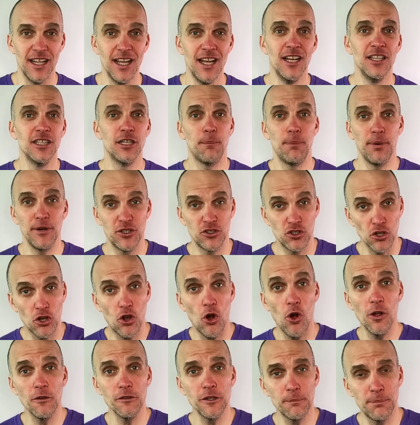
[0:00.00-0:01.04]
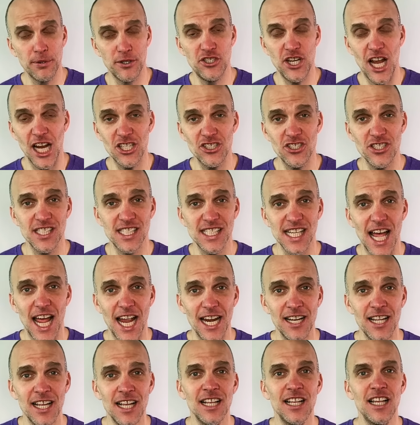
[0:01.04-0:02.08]
The goal of the projection
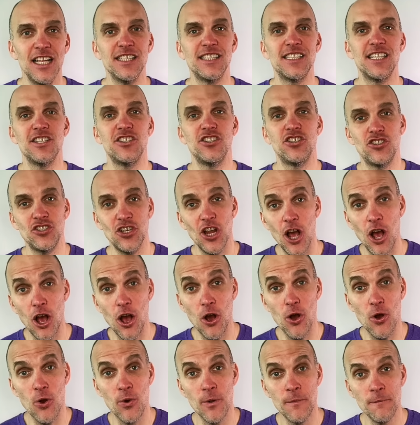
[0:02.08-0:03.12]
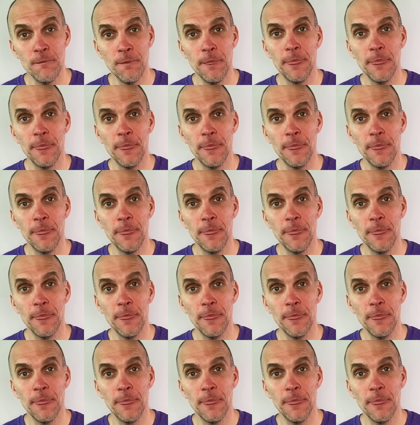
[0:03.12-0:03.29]
slide is to show